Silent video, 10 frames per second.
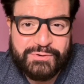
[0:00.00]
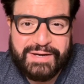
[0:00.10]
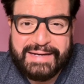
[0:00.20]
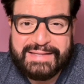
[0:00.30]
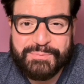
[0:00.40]
to
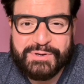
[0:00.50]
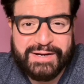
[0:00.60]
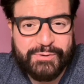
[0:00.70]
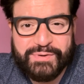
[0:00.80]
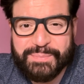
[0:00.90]
dye them on a
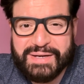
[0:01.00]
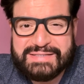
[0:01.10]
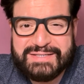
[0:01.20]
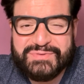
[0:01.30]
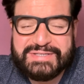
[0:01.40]
regular
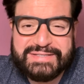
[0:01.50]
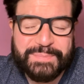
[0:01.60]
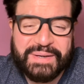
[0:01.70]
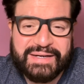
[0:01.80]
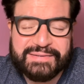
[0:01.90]
basis, which is
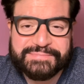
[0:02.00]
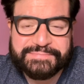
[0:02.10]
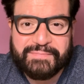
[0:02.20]
a pain.